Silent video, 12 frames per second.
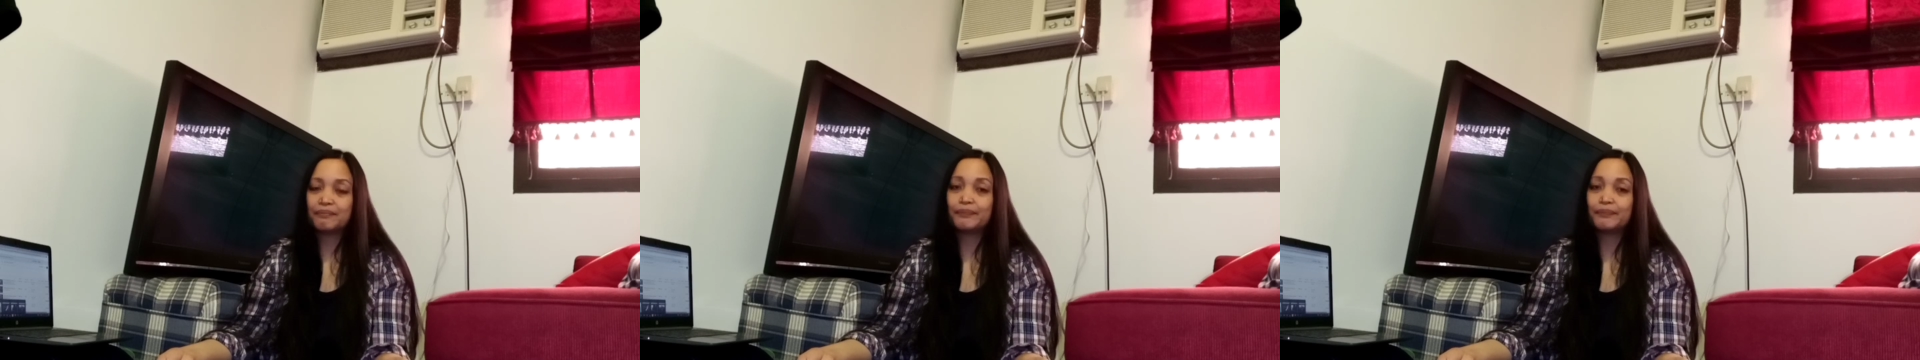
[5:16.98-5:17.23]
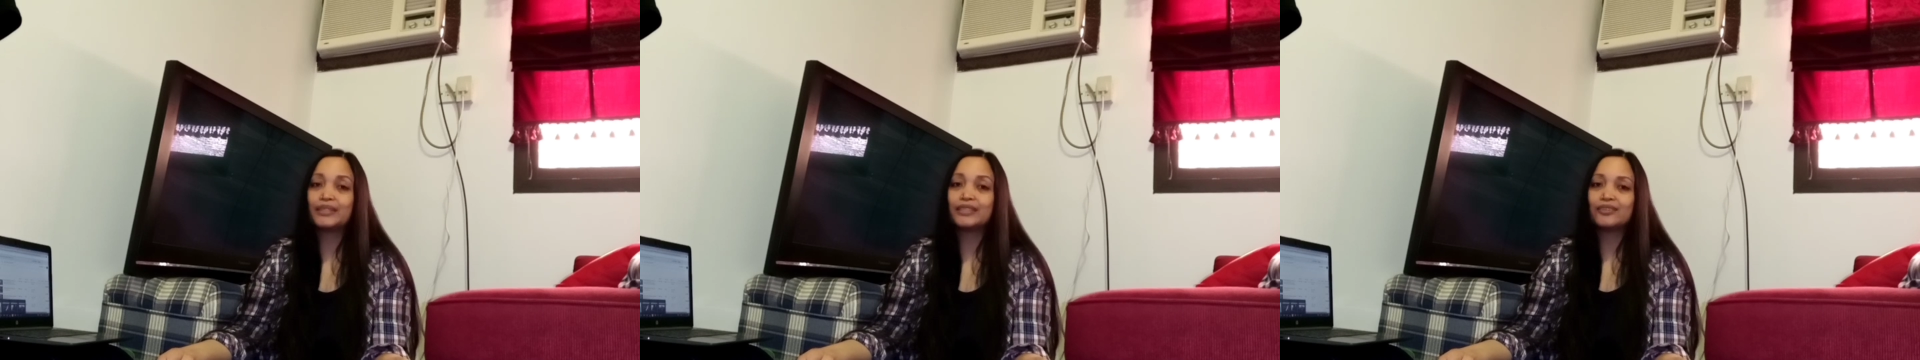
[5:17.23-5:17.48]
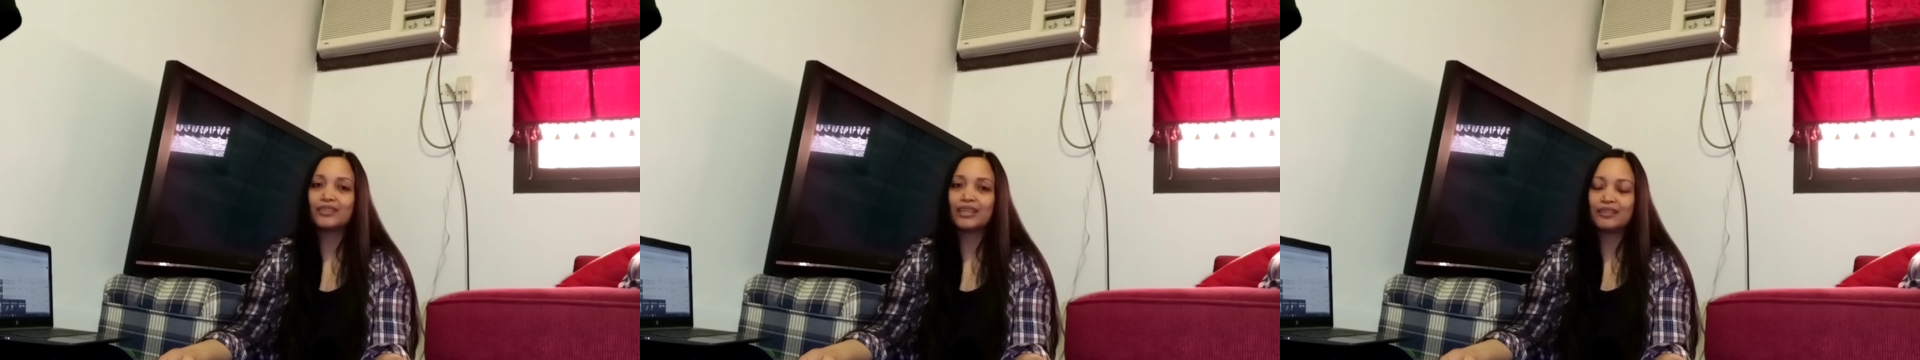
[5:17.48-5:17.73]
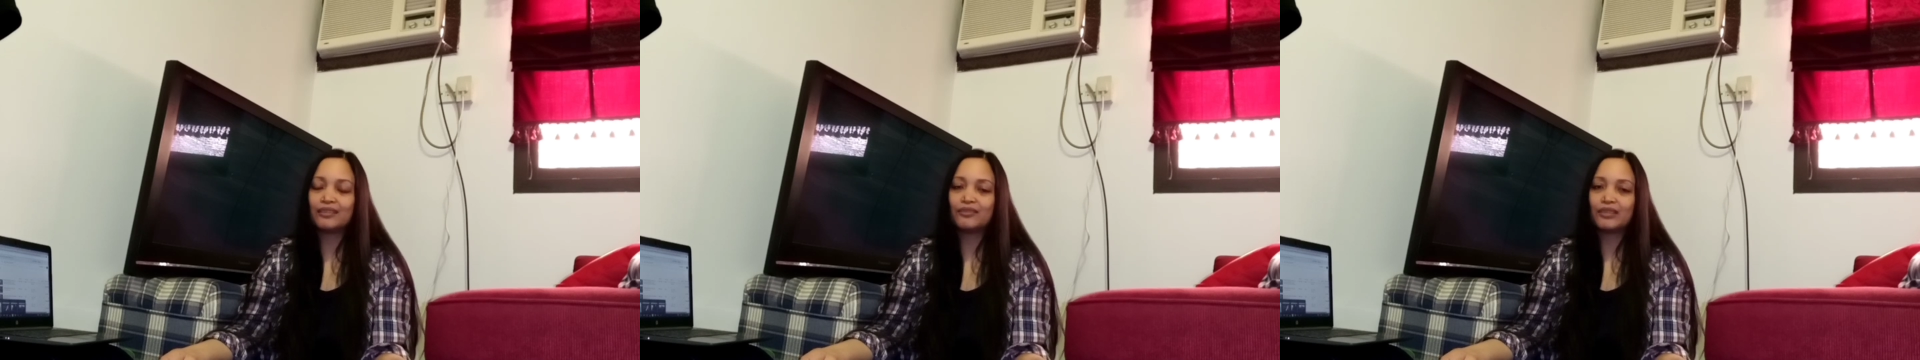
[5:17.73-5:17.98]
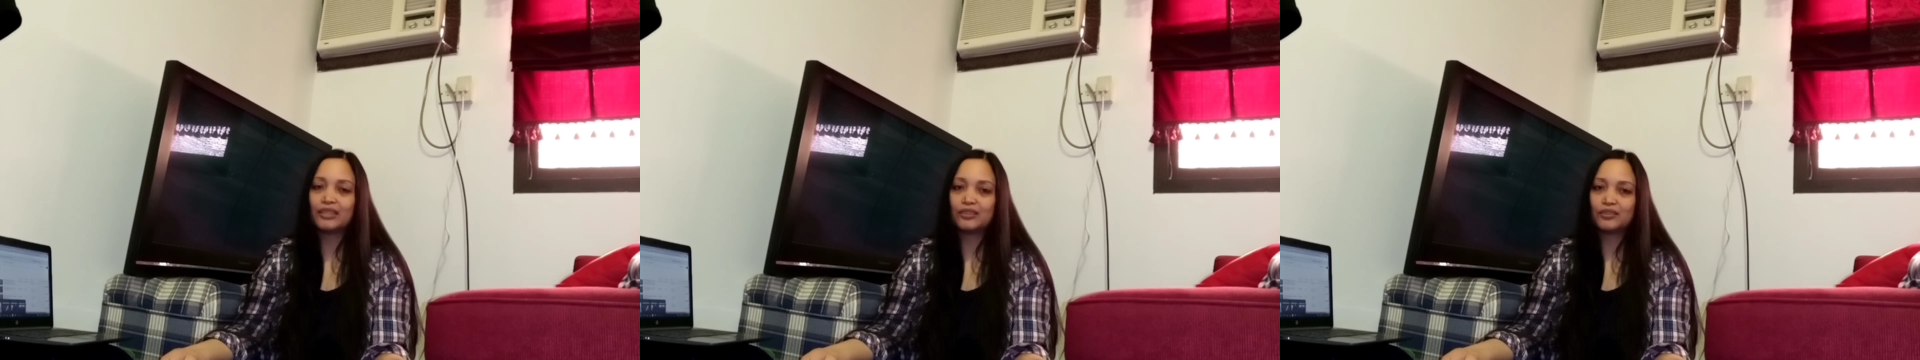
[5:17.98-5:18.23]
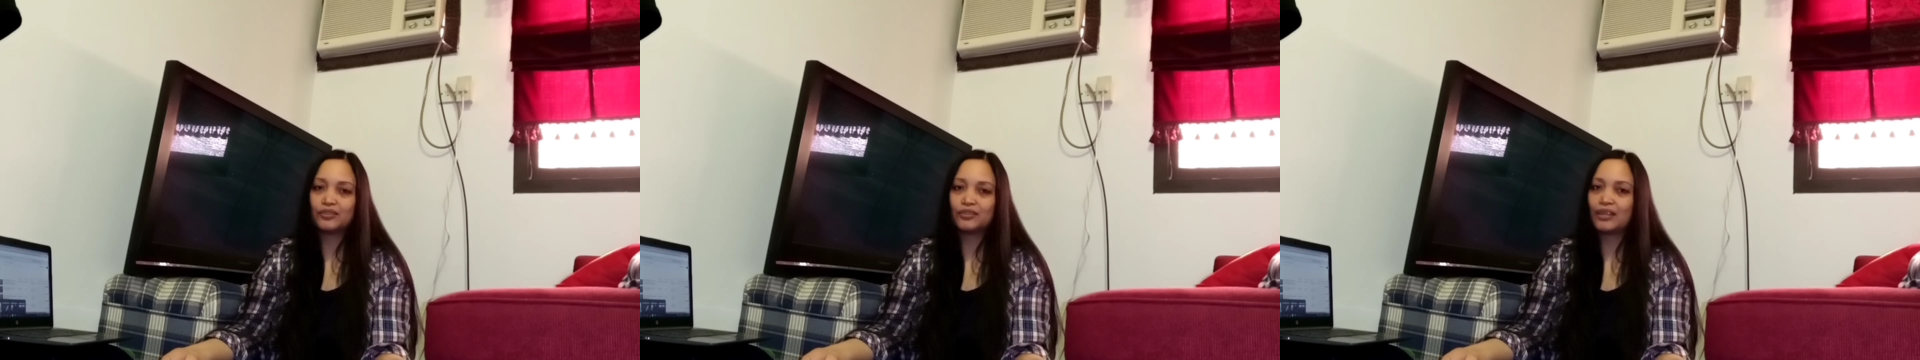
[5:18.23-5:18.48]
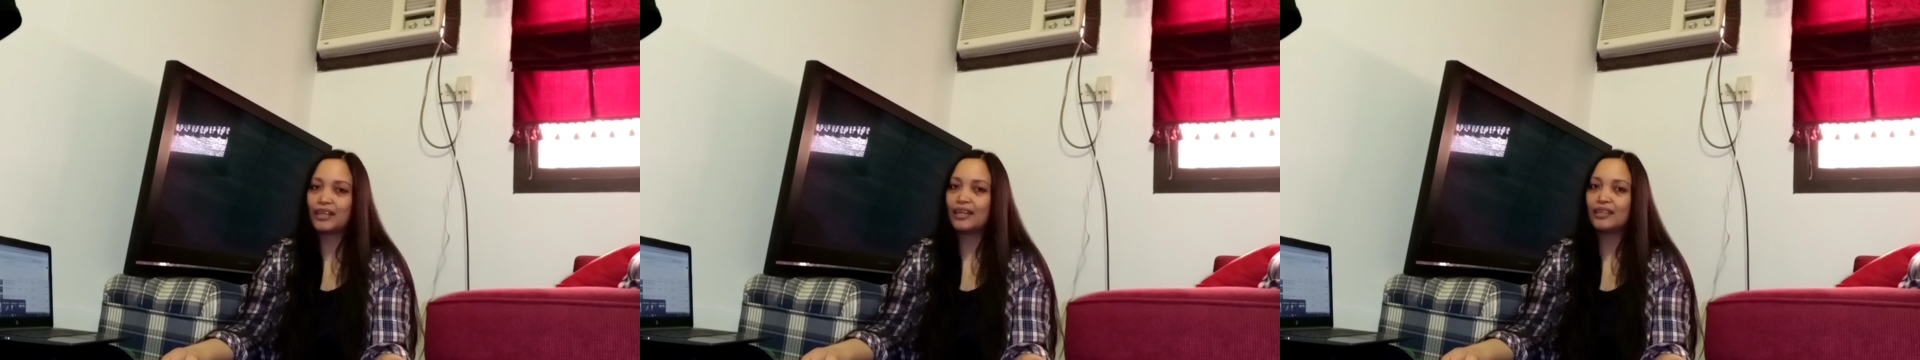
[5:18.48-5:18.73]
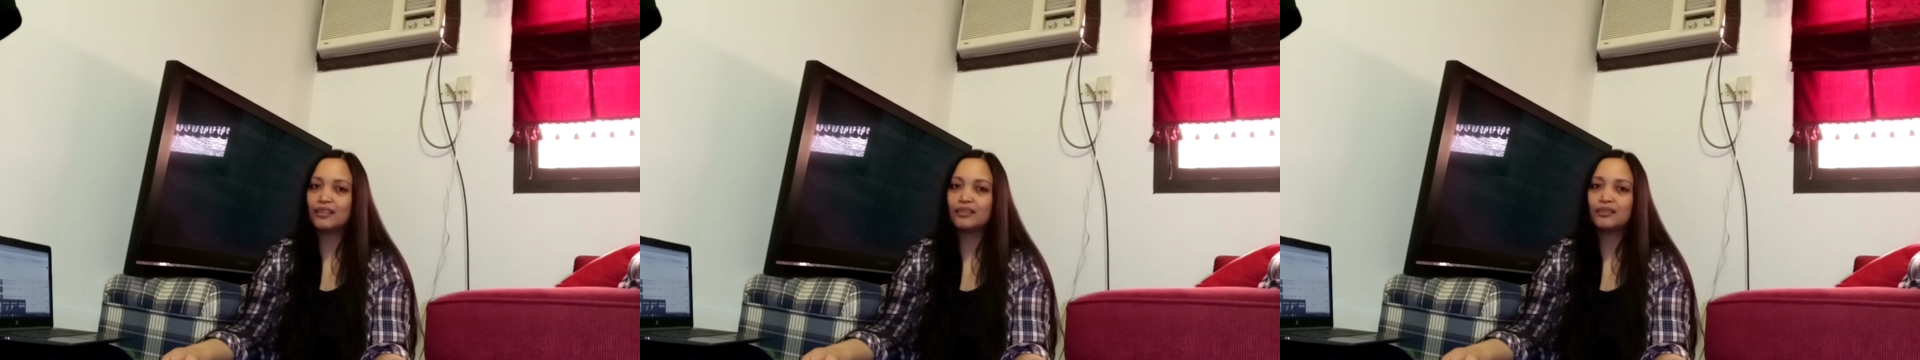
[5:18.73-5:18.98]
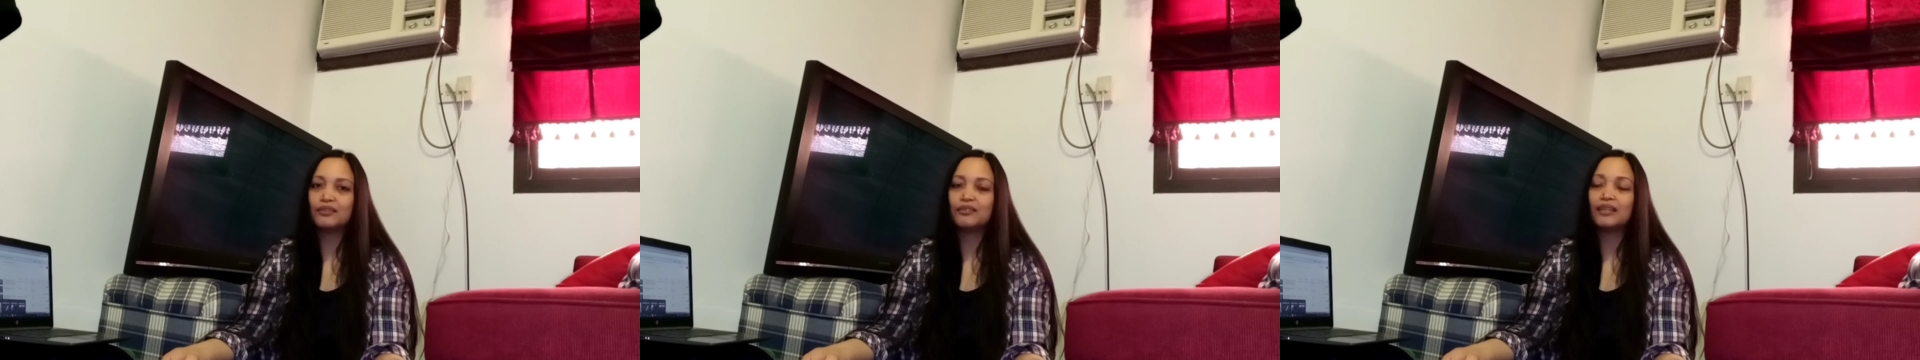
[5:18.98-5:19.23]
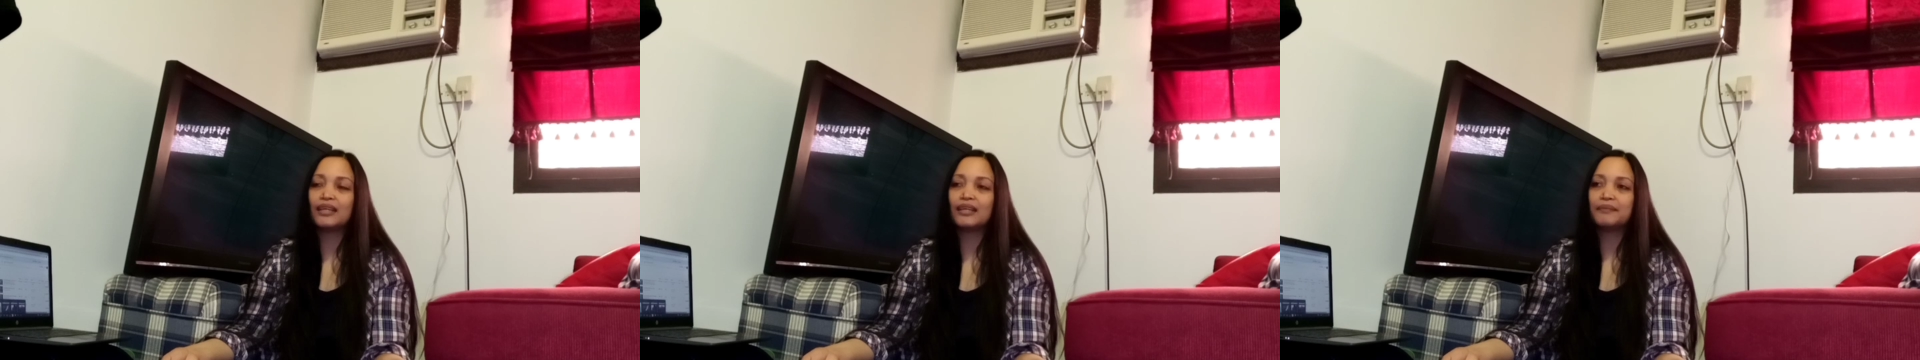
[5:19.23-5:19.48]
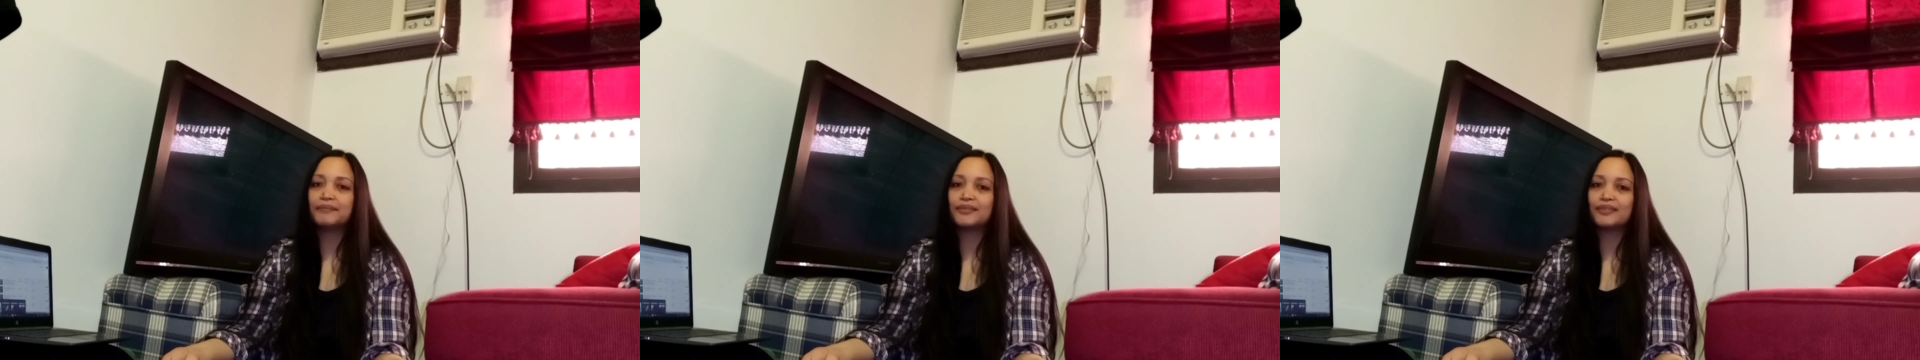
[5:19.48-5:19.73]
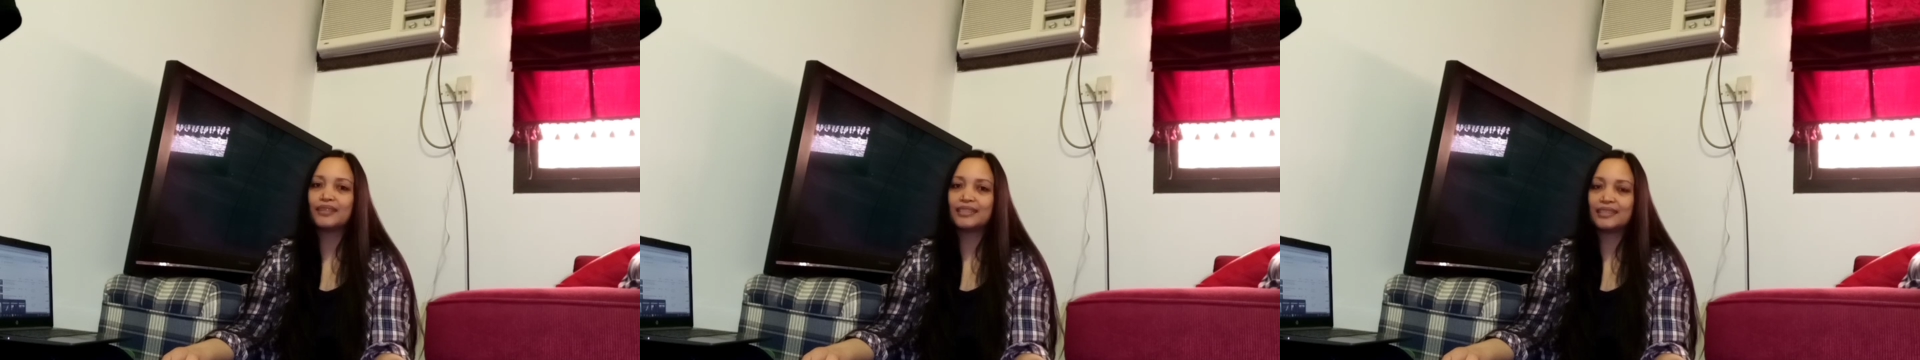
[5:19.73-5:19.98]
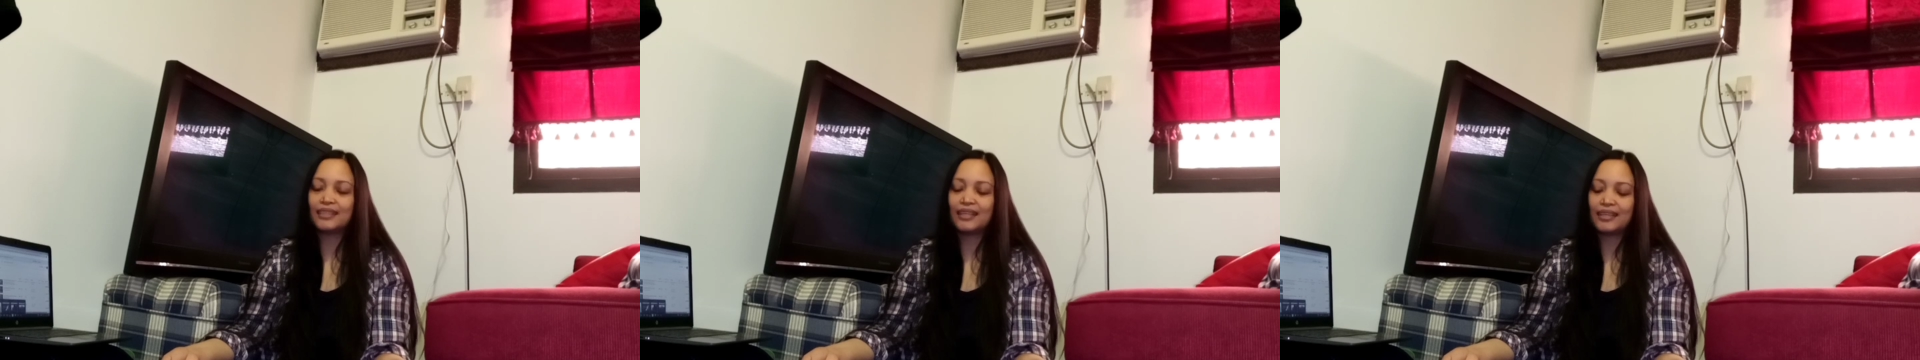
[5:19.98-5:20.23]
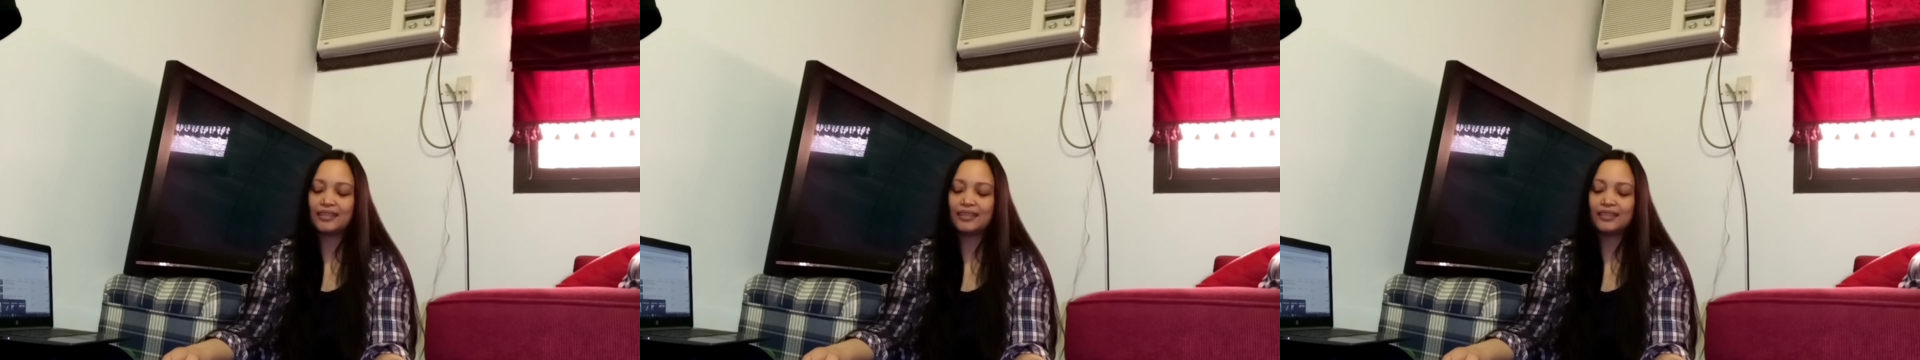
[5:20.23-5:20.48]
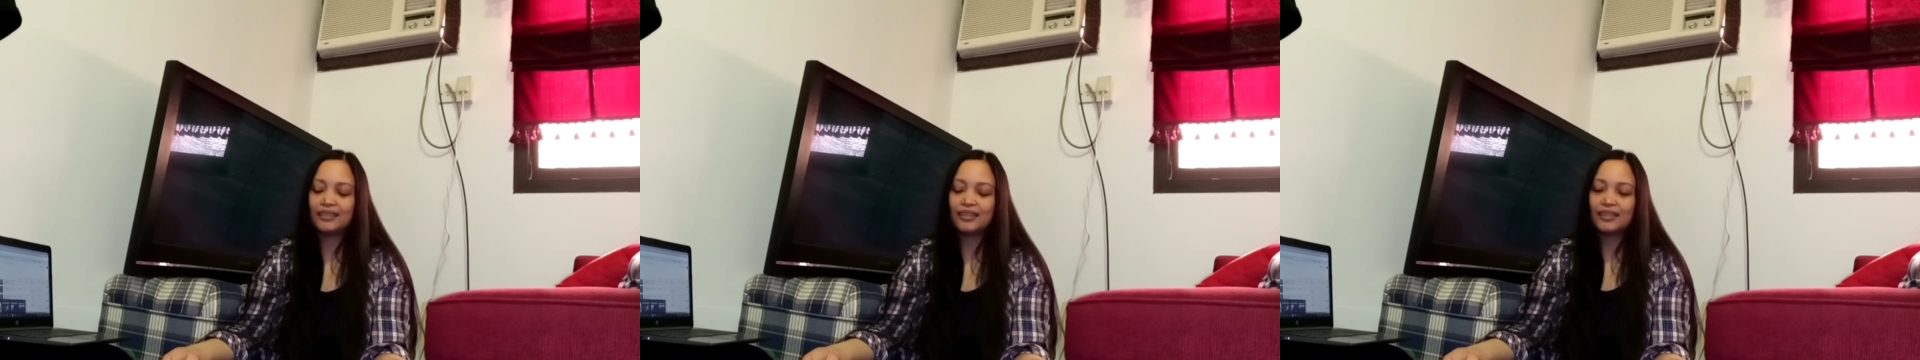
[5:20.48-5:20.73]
personal reasons. So I cannot do live today's day.